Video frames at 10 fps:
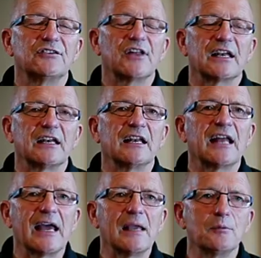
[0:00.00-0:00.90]
is that it
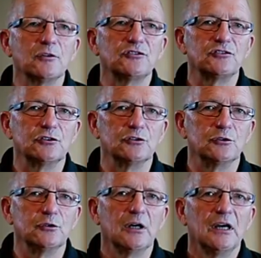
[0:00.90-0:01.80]
enables
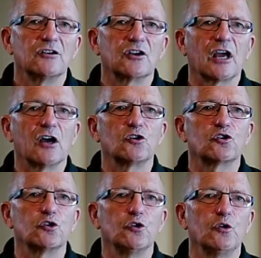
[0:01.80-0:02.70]
you to go
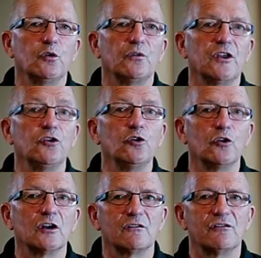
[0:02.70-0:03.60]
to the
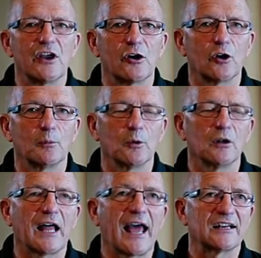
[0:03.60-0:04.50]
unit
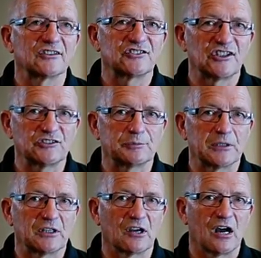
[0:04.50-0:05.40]
variable and
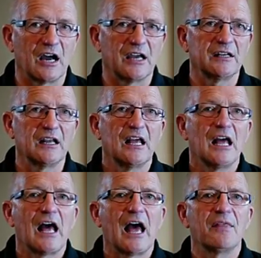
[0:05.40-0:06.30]
assessment guide,
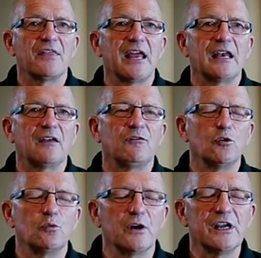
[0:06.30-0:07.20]
and then if
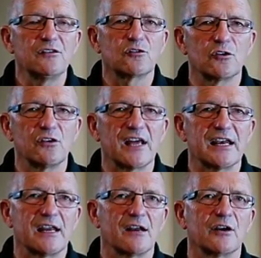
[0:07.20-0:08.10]
you read through
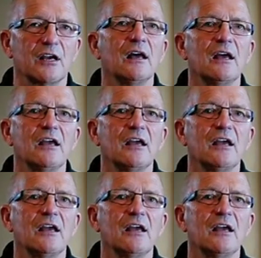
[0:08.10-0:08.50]
that area,